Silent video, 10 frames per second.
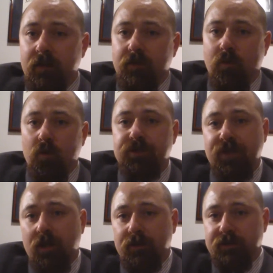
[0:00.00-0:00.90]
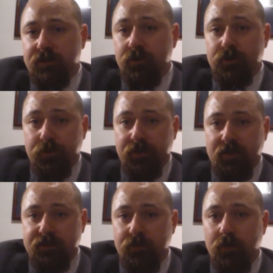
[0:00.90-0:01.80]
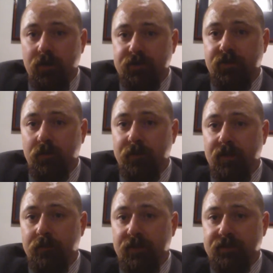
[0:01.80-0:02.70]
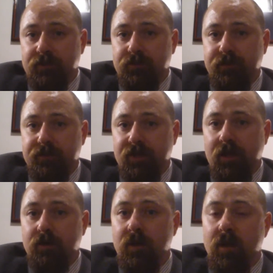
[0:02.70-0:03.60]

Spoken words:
the court shall consider joint custody where it's determined in the best interest of the child,